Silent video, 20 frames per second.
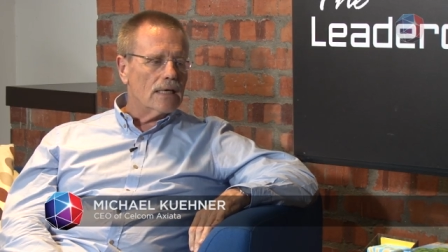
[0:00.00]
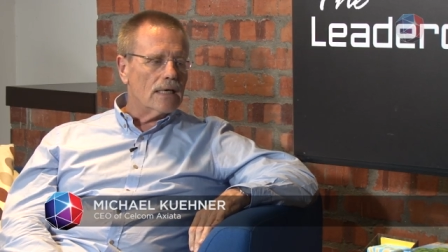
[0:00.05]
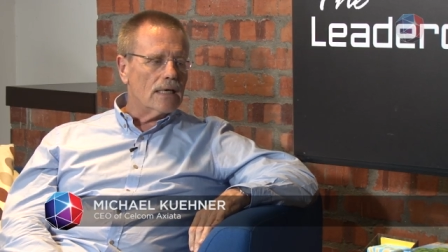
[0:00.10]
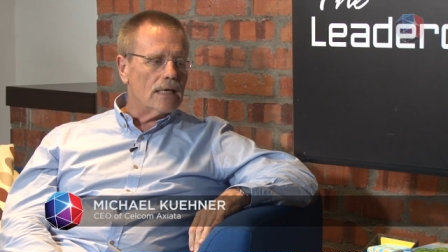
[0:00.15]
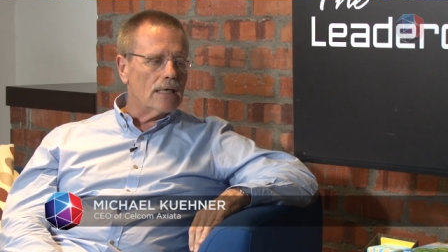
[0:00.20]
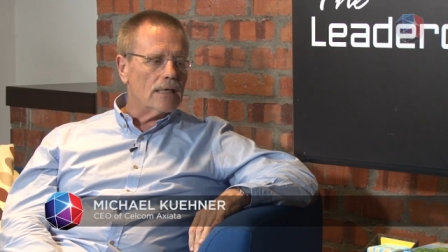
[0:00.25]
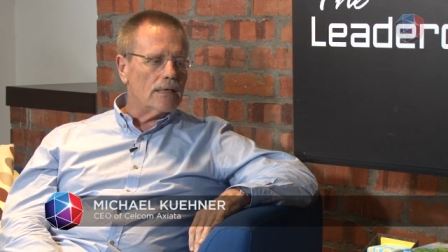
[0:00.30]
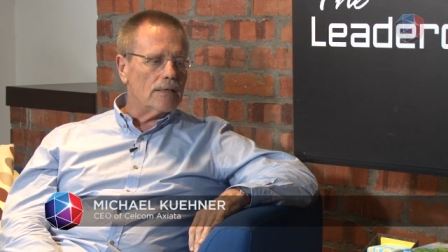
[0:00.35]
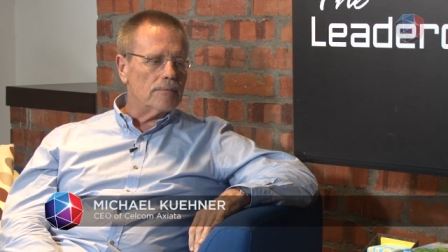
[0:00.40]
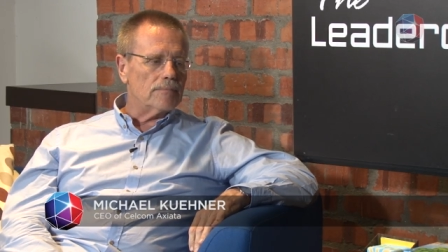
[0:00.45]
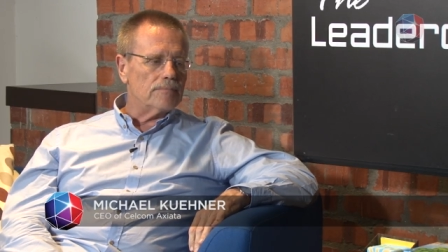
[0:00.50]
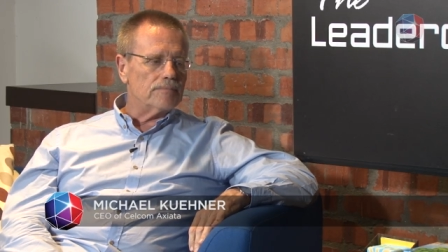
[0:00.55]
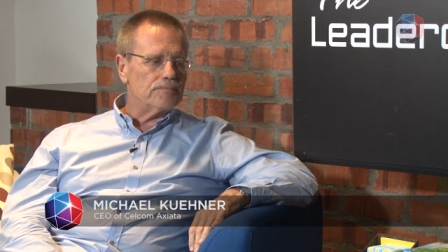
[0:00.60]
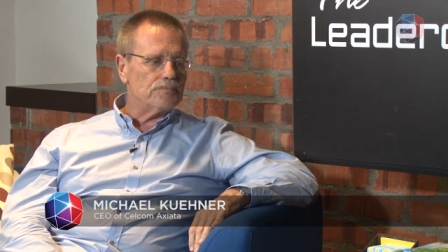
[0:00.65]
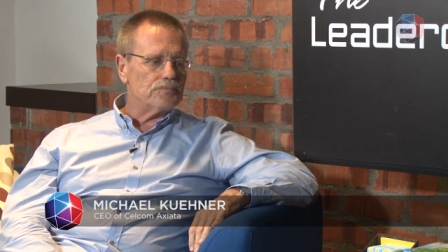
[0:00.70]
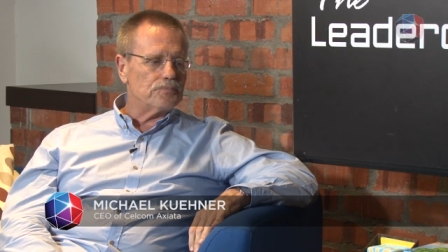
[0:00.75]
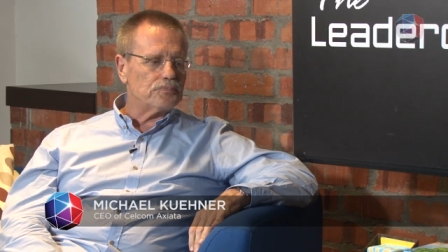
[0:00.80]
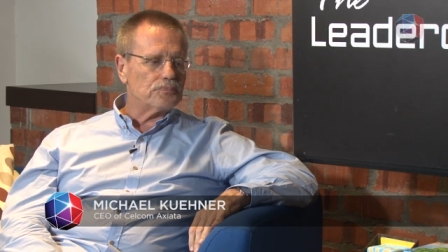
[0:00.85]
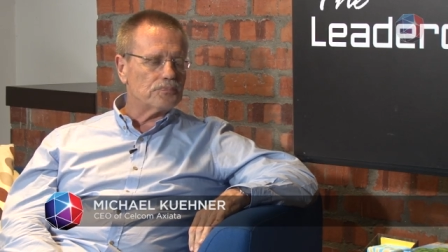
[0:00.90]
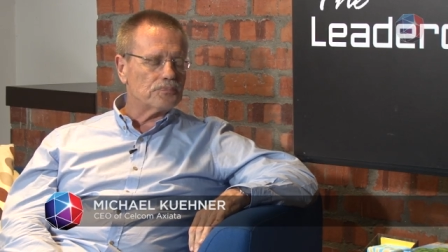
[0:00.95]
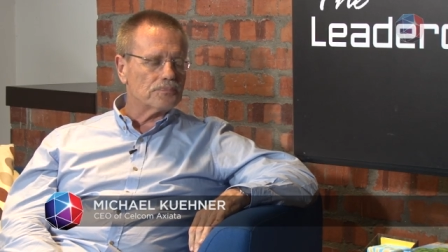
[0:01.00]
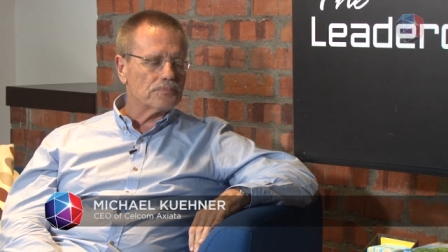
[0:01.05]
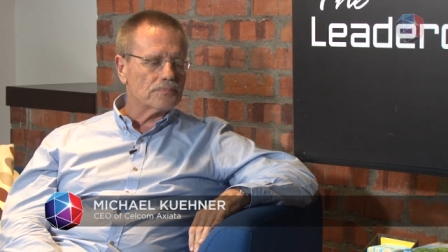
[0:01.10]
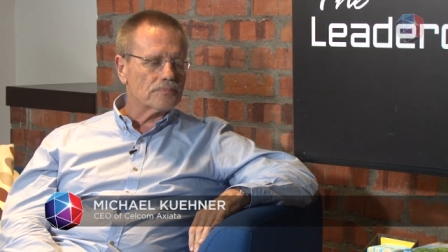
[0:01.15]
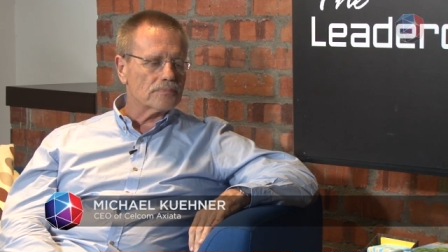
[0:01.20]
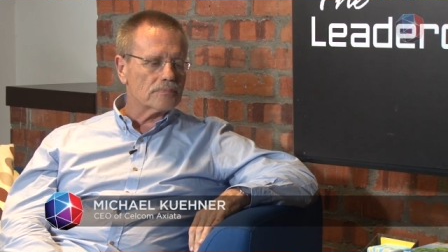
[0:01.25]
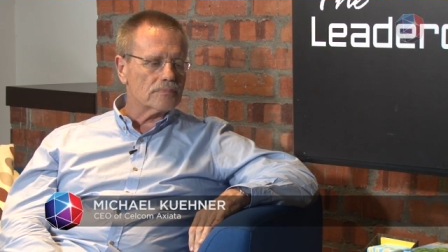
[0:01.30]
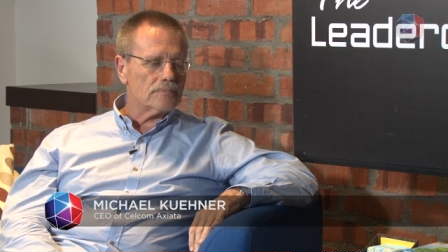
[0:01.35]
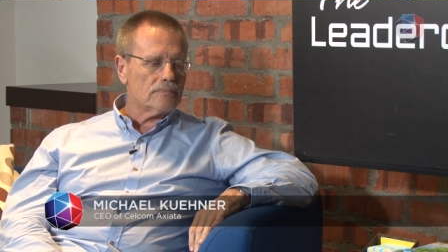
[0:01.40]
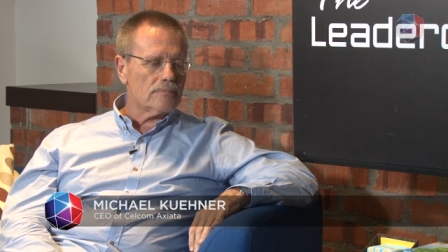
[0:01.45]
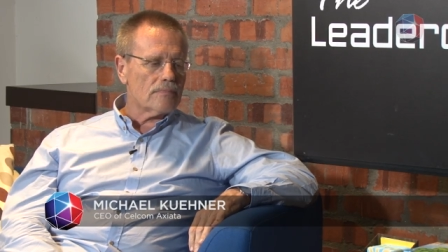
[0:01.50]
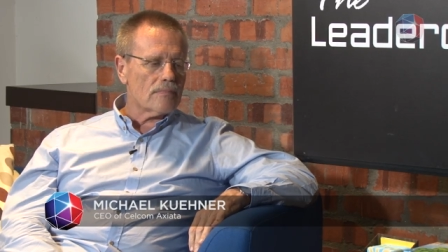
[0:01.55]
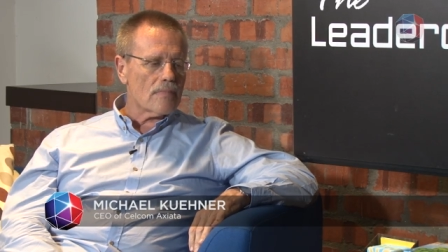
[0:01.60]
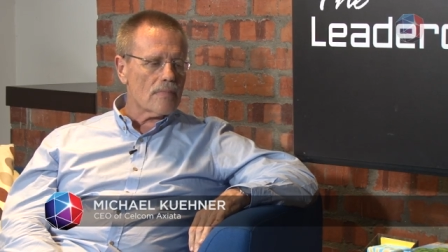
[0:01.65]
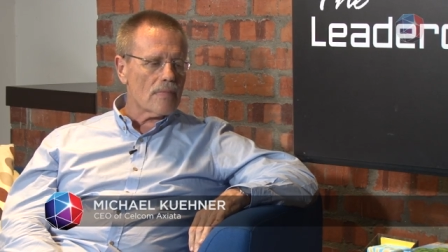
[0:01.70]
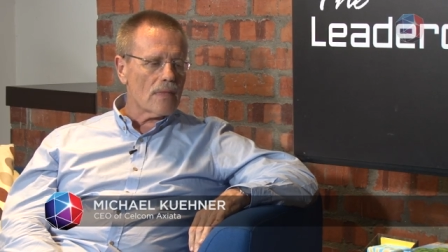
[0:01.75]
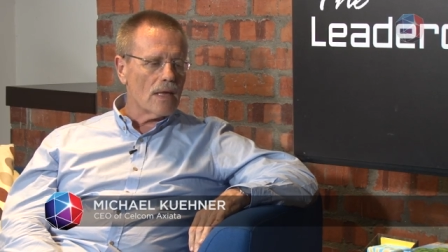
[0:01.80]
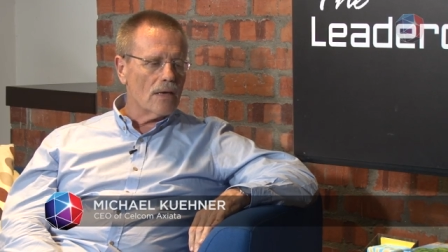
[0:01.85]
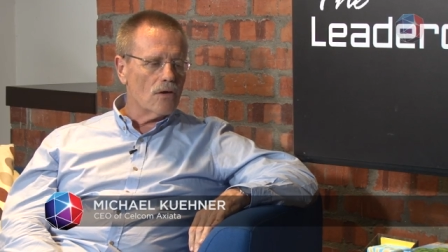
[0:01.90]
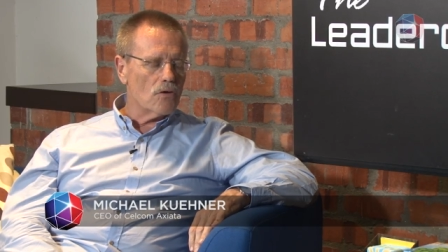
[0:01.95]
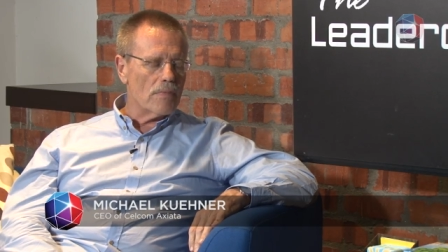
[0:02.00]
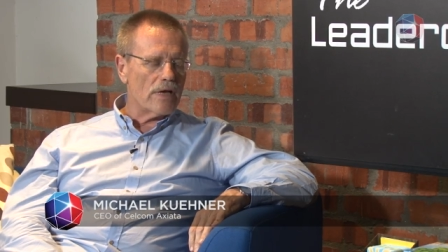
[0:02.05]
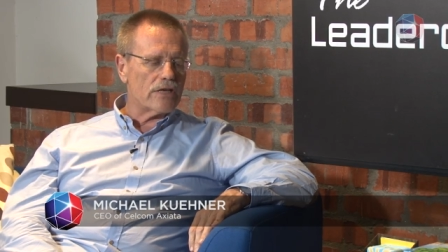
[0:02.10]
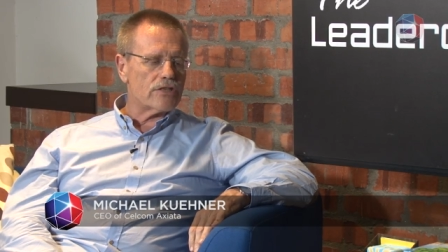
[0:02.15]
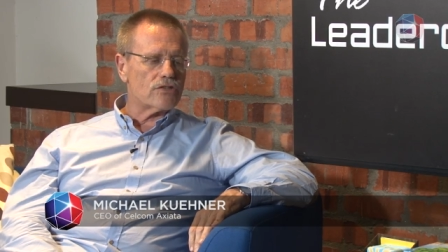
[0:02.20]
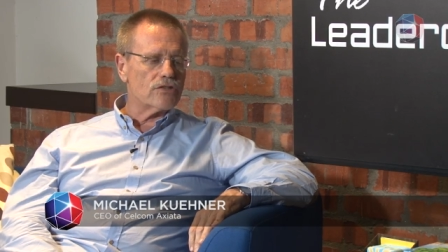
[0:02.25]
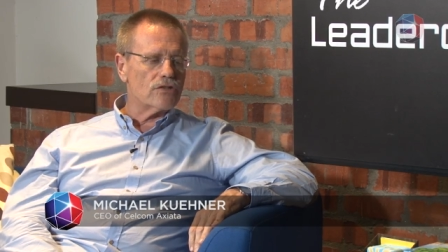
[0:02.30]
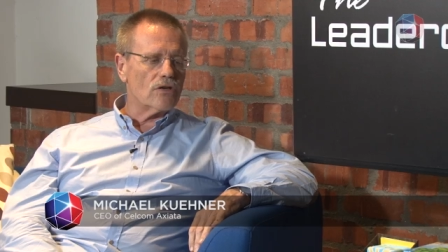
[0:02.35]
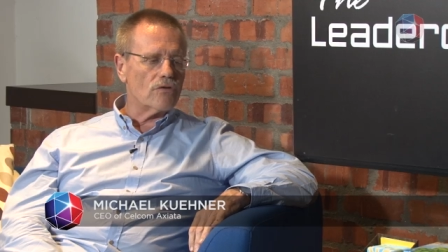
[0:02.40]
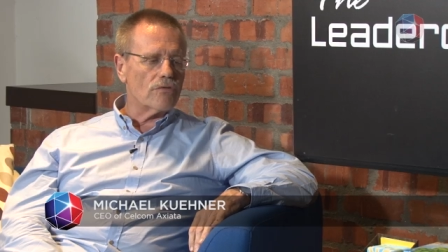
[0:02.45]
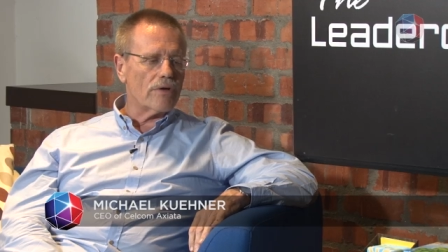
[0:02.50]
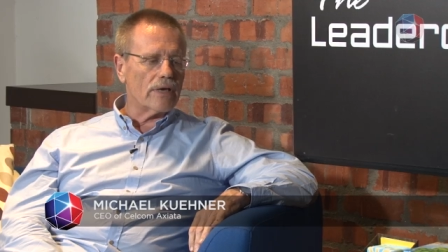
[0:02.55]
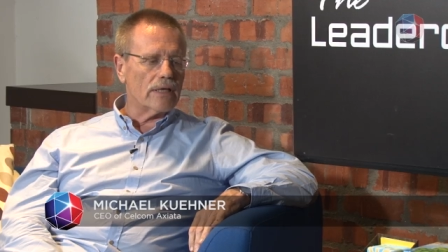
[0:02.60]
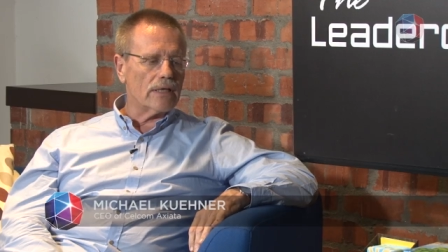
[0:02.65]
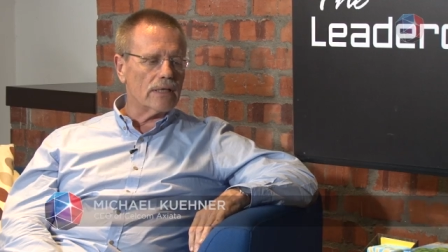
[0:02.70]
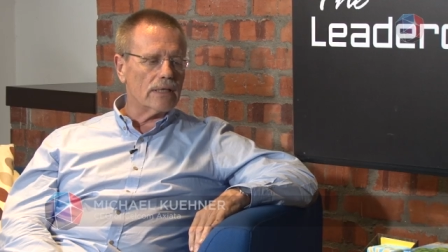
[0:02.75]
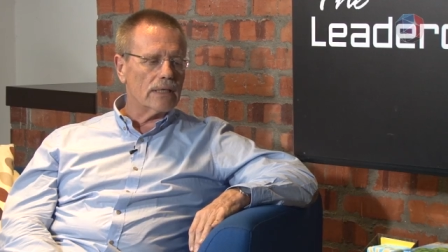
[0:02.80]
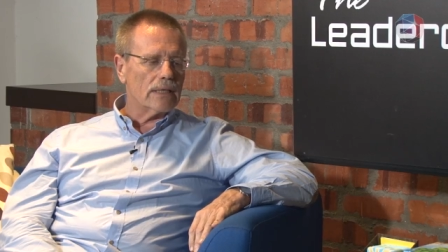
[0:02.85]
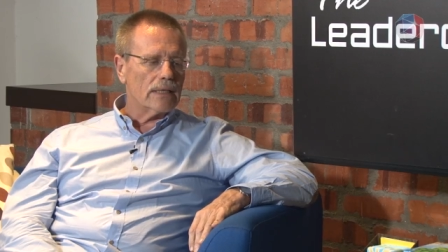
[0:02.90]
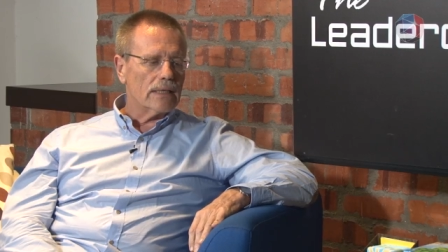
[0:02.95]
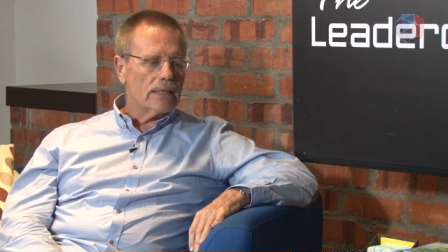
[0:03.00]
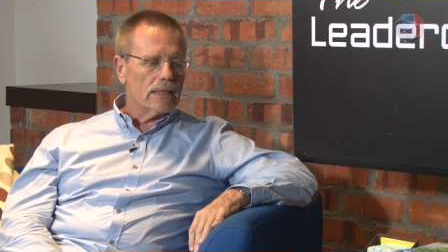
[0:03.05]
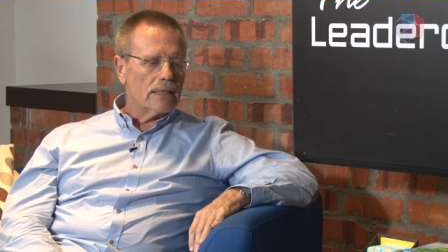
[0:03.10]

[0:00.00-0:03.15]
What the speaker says: You mentioned already